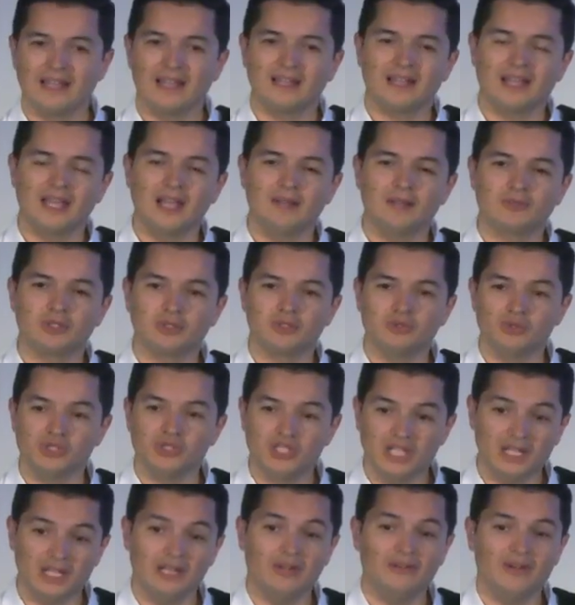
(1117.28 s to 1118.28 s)
and that helps
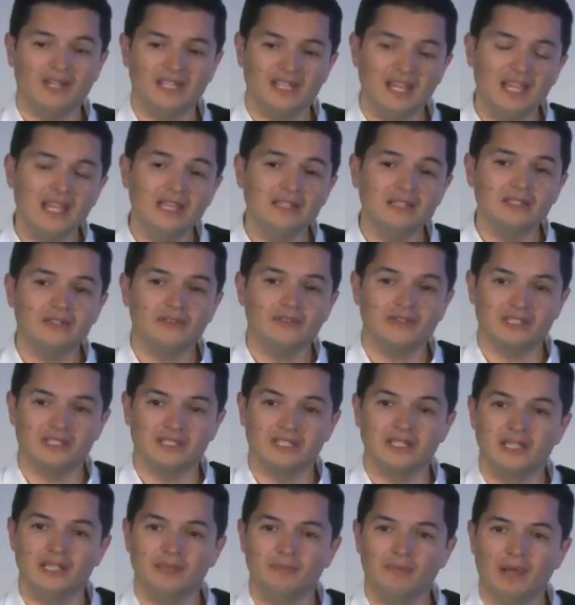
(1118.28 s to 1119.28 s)
to generate
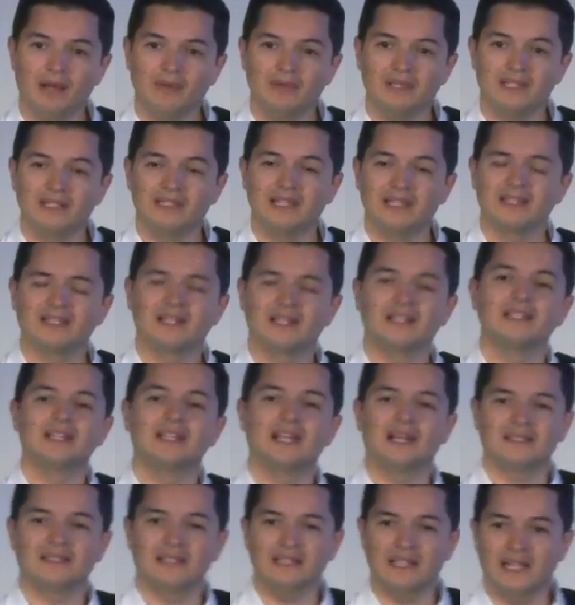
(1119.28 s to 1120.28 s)
interest in the public that
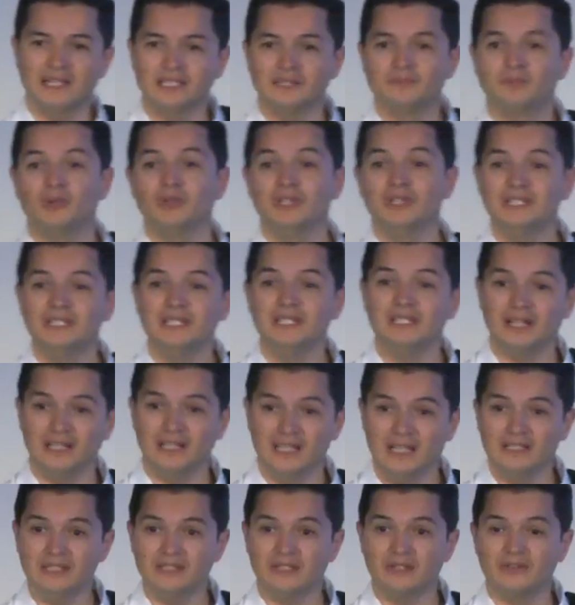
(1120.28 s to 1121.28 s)
can catalyze
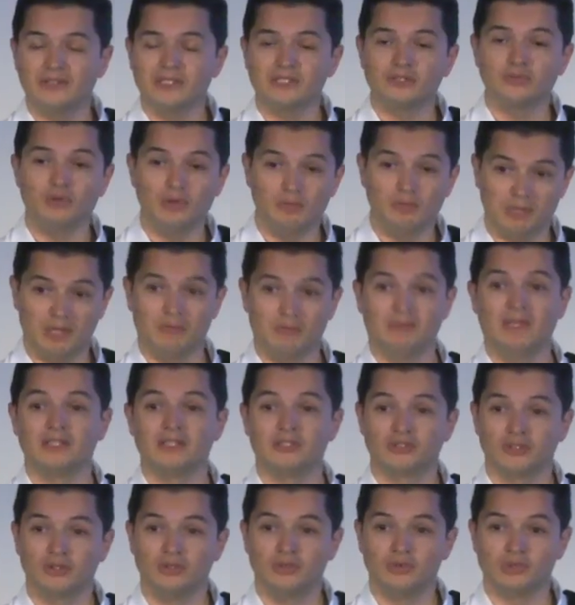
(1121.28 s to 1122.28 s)
political interest to
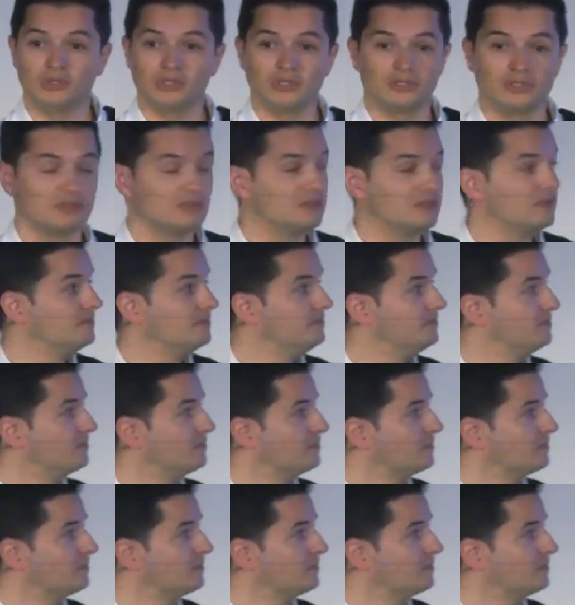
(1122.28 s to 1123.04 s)
implement solutions.